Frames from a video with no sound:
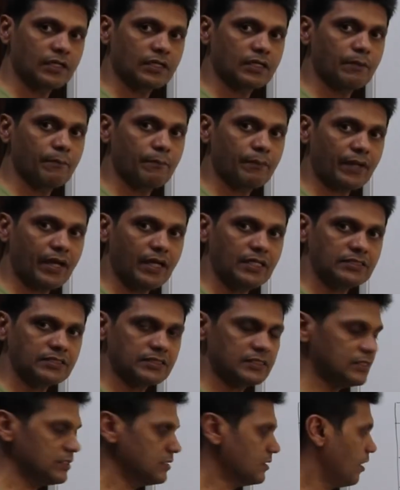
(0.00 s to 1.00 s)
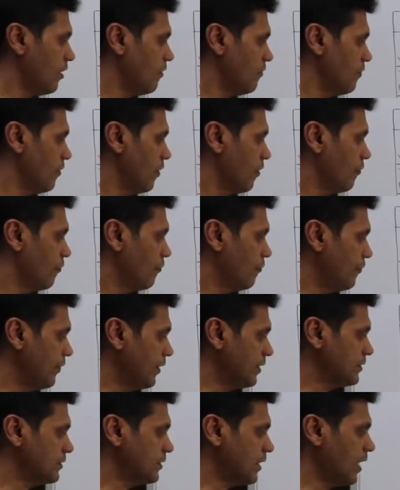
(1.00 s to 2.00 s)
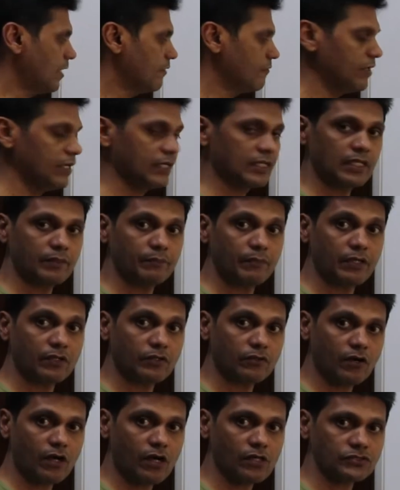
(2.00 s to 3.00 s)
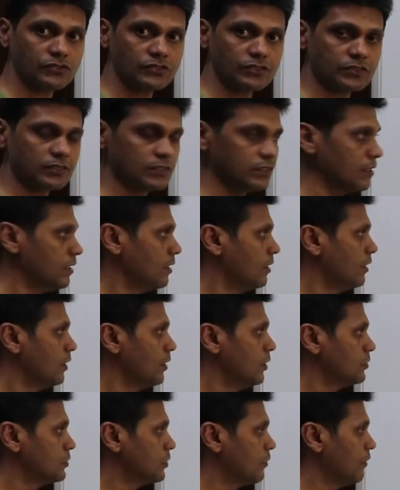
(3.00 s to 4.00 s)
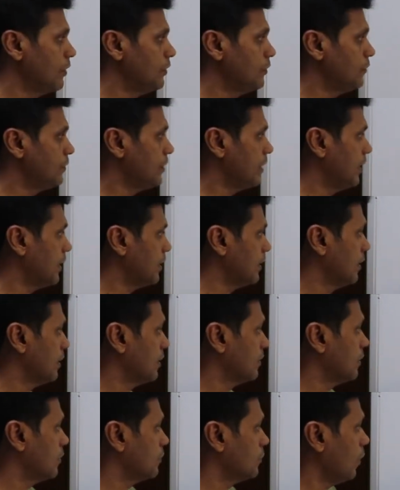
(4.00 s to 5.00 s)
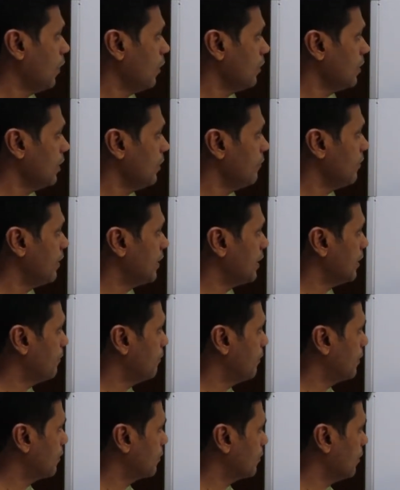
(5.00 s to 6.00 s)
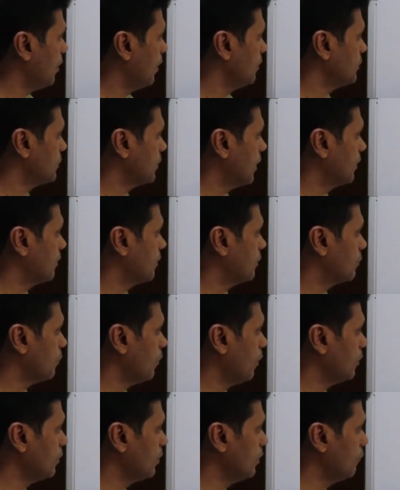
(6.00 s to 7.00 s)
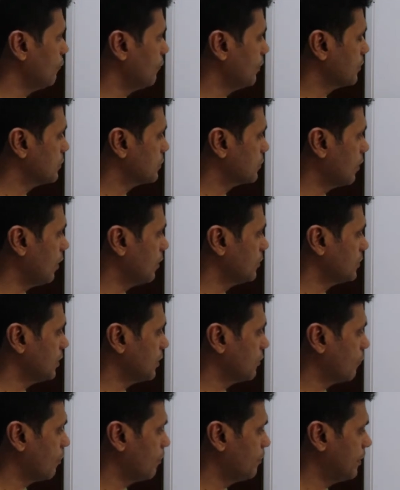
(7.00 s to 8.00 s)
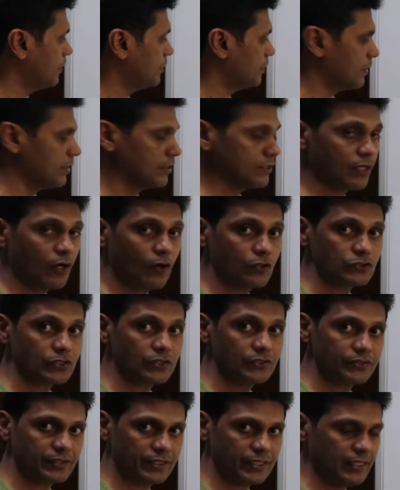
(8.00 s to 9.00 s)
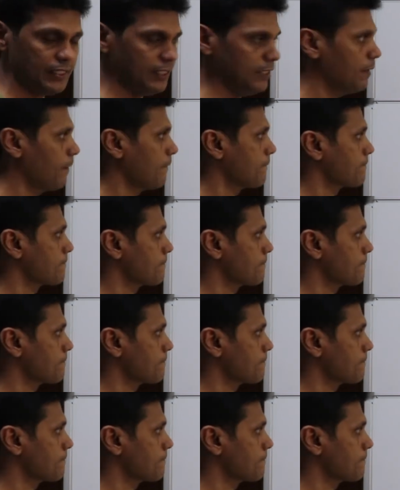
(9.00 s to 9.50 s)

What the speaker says: comprises of fixed and variable cost. So when you take the total variable cost and the total fixed cost, it will be 3,003.